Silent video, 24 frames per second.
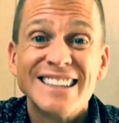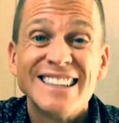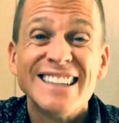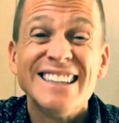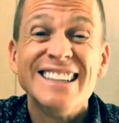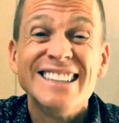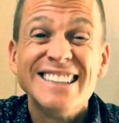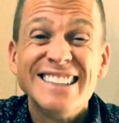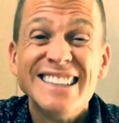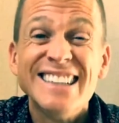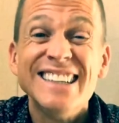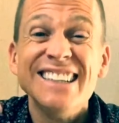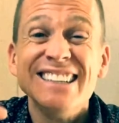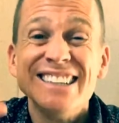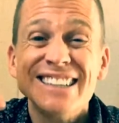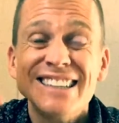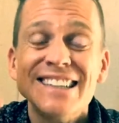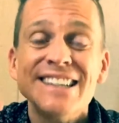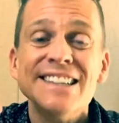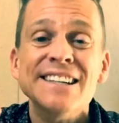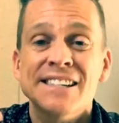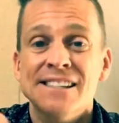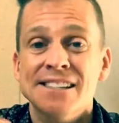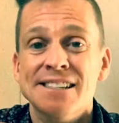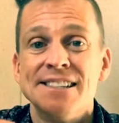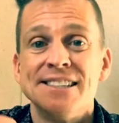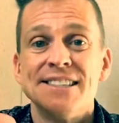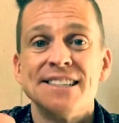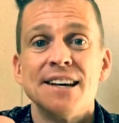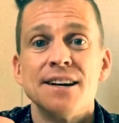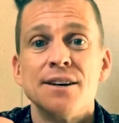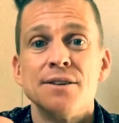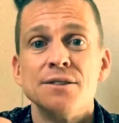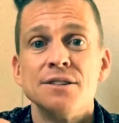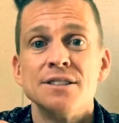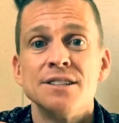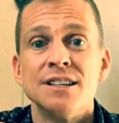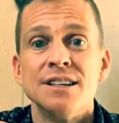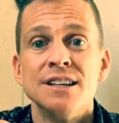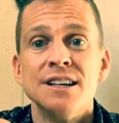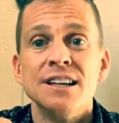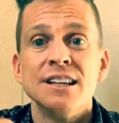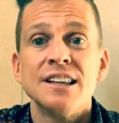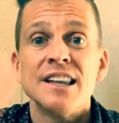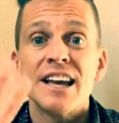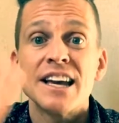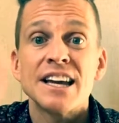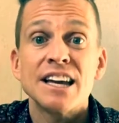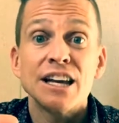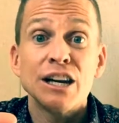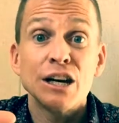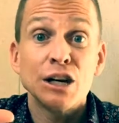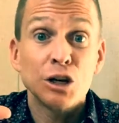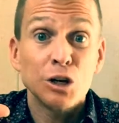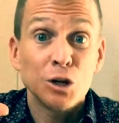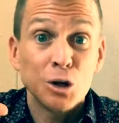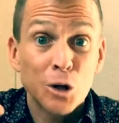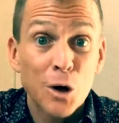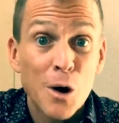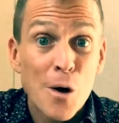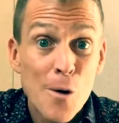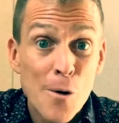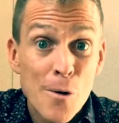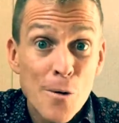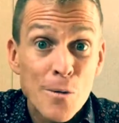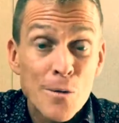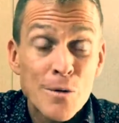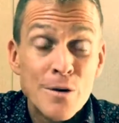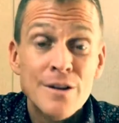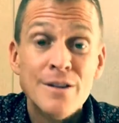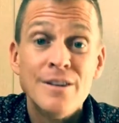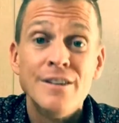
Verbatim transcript: g g g sound, like in go.